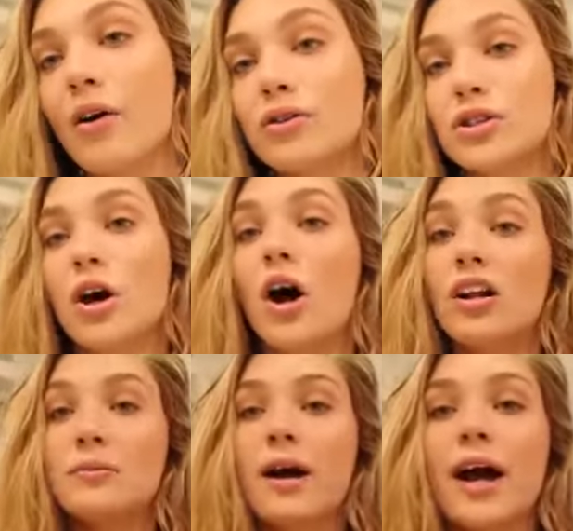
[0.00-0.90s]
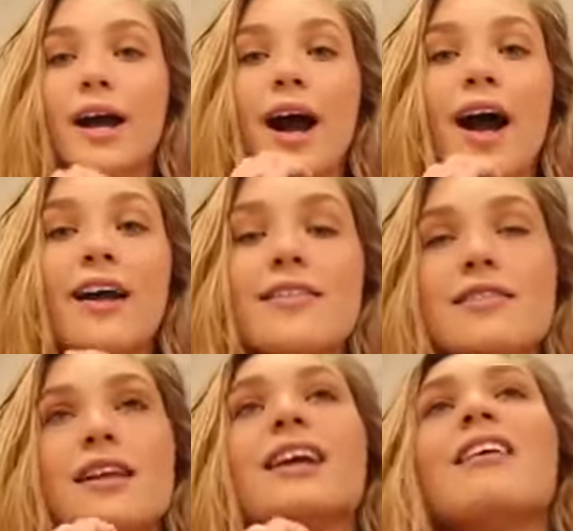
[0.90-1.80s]
How tall am I? I
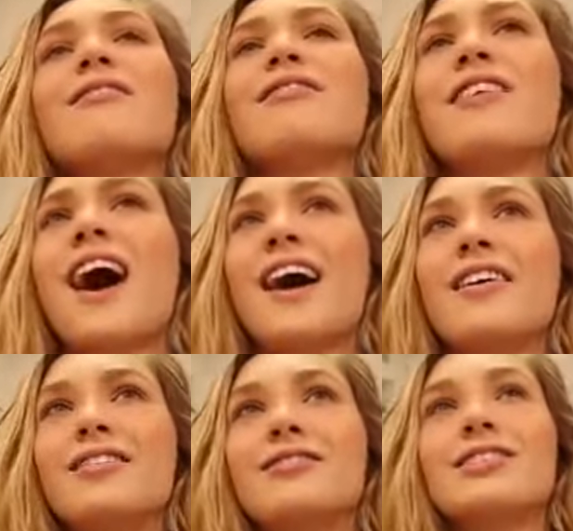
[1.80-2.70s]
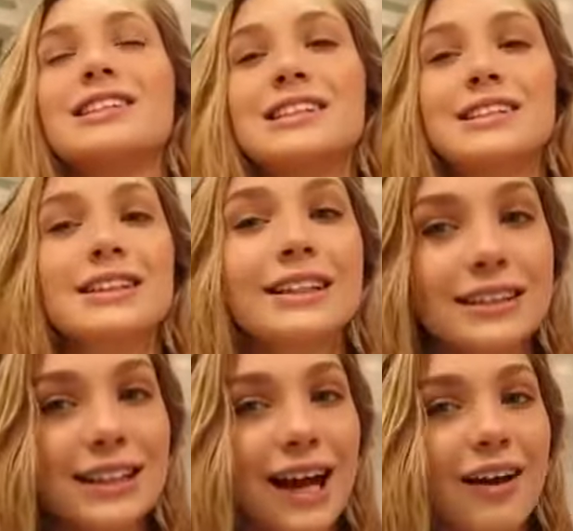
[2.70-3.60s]
think I'm five,
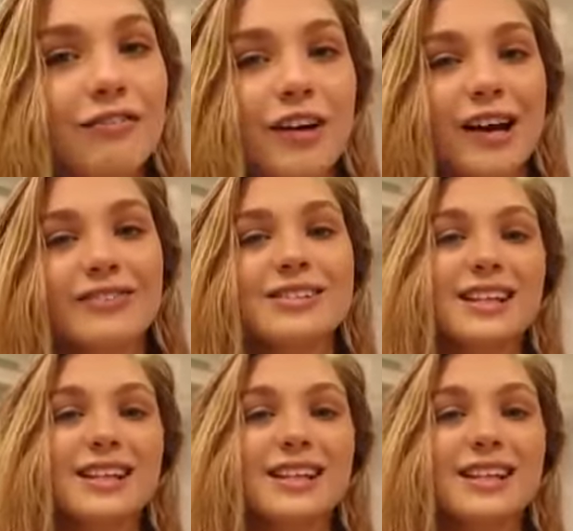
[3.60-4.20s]
six and a half, five,